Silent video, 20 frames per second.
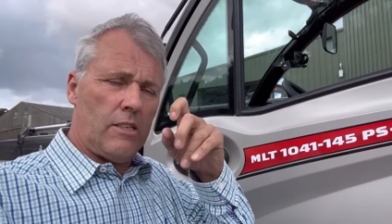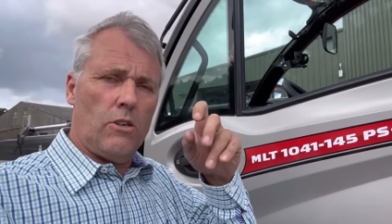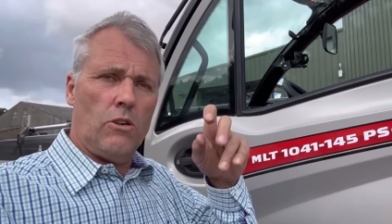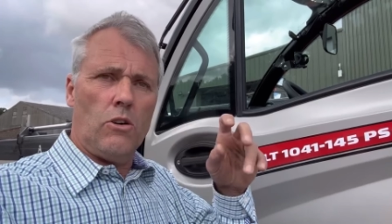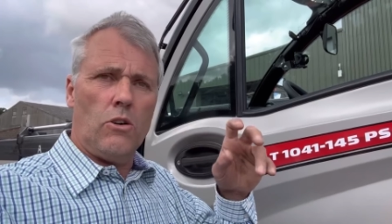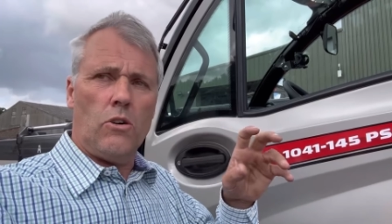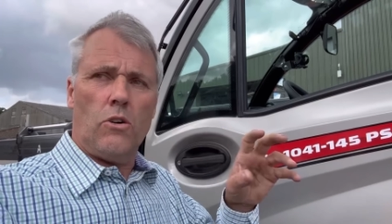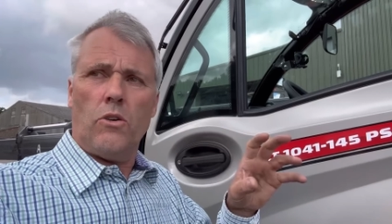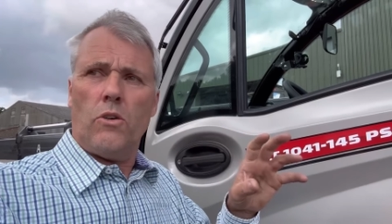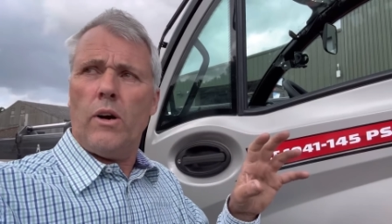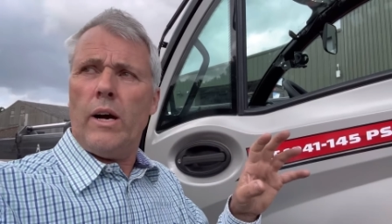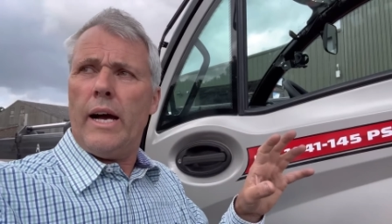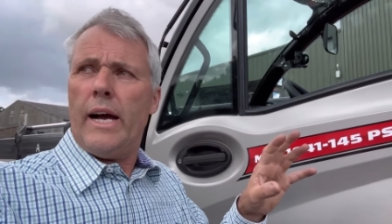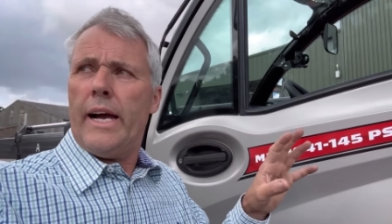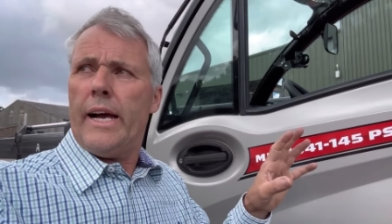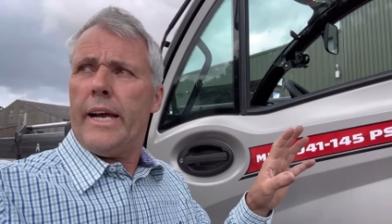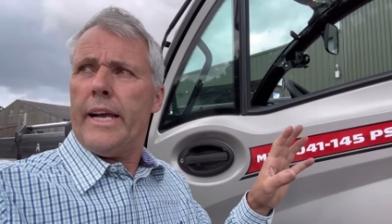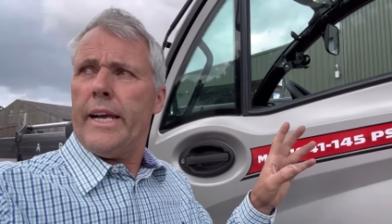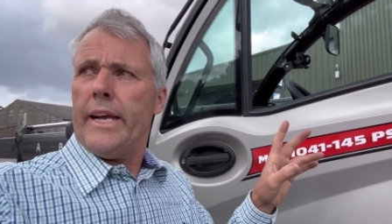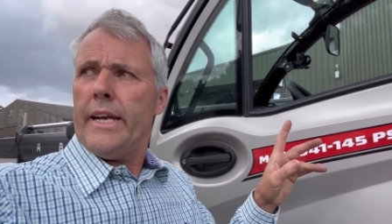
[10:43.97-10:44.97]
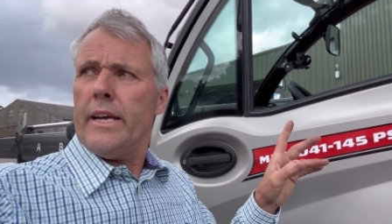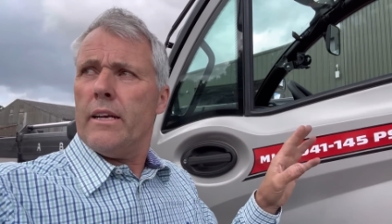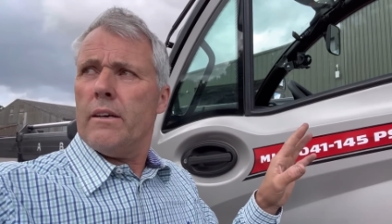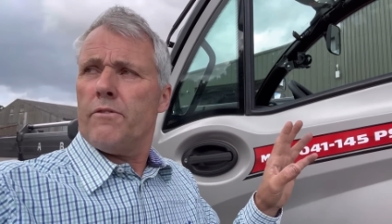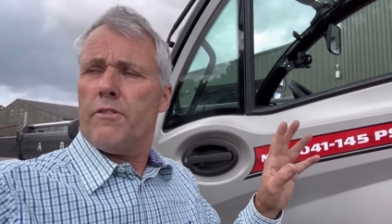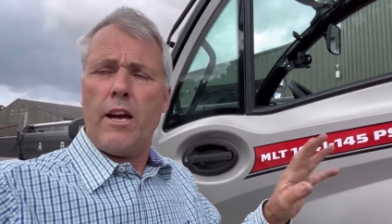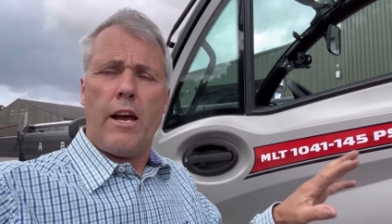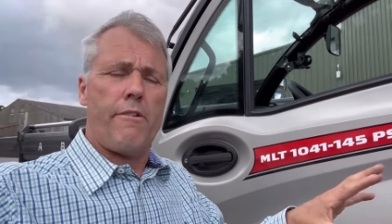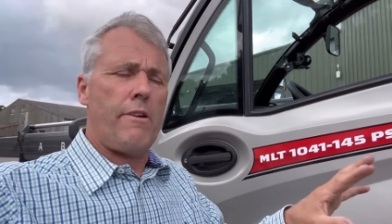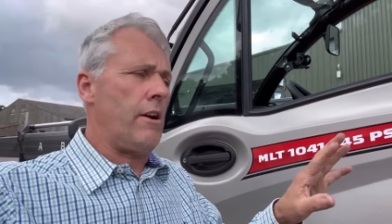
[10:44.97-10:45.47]
or a
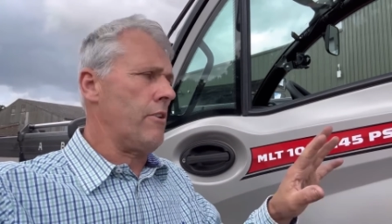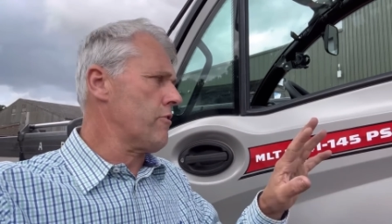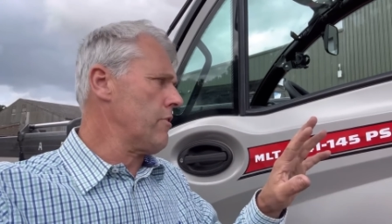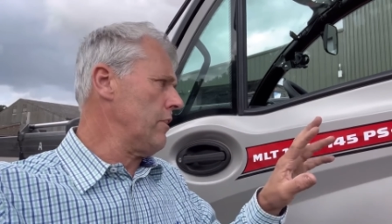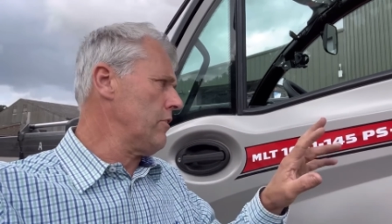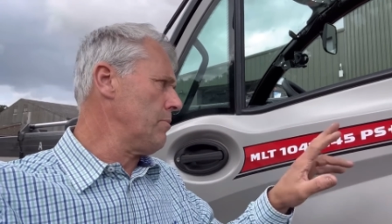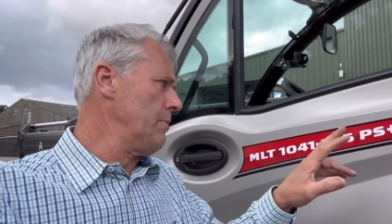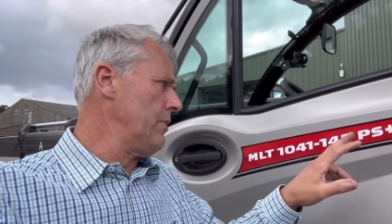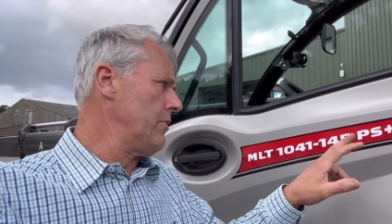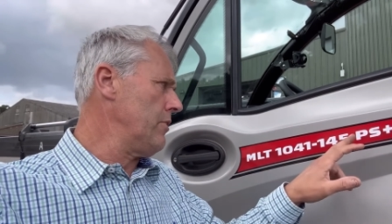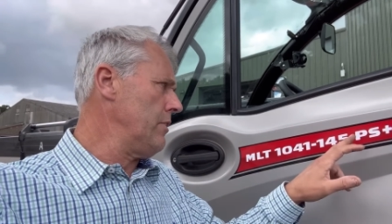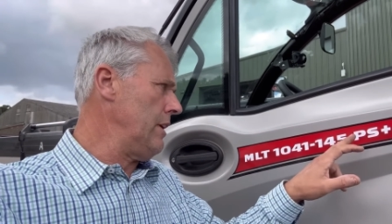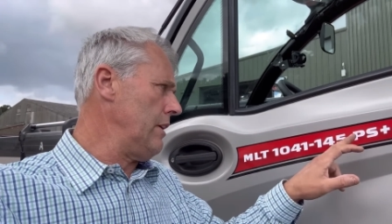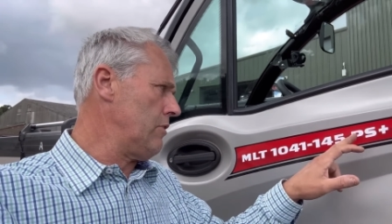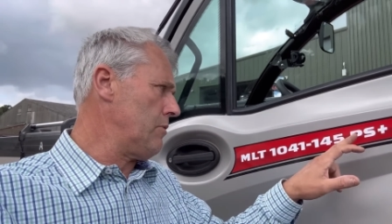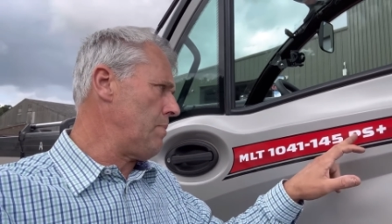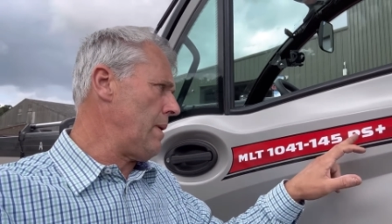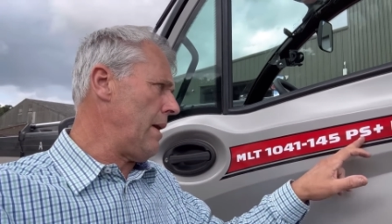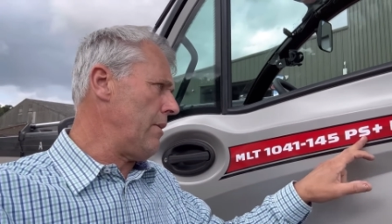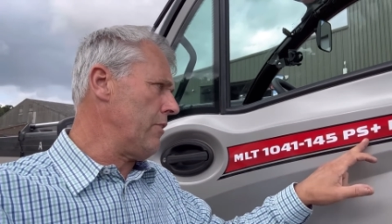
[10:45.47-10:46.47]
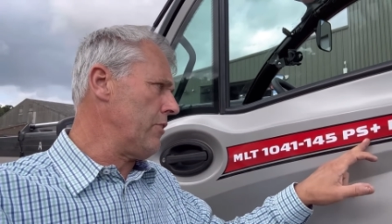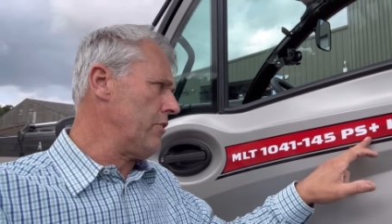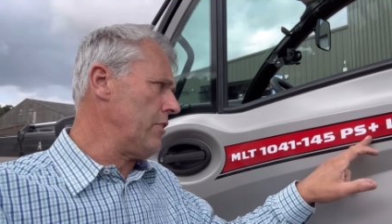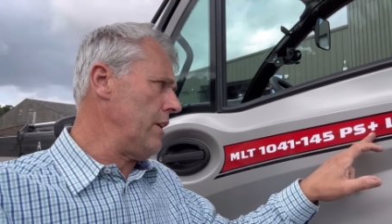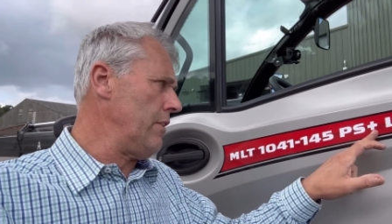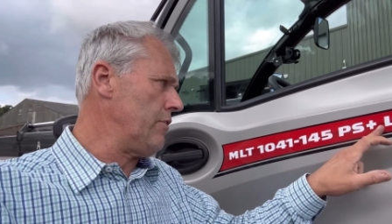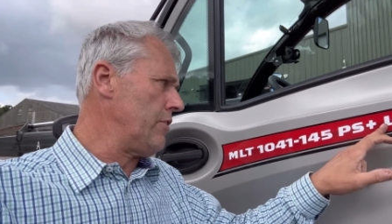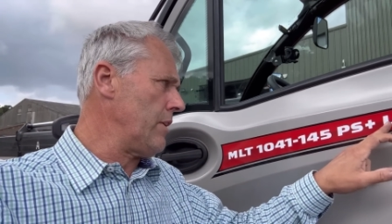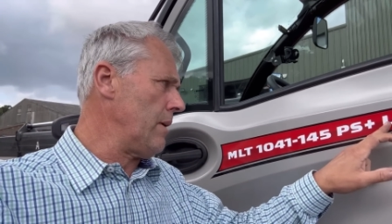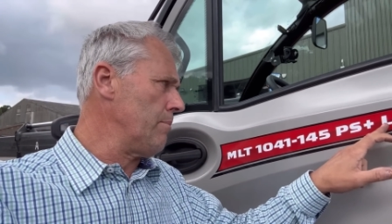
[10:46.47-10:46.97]
vario transmission is power shift.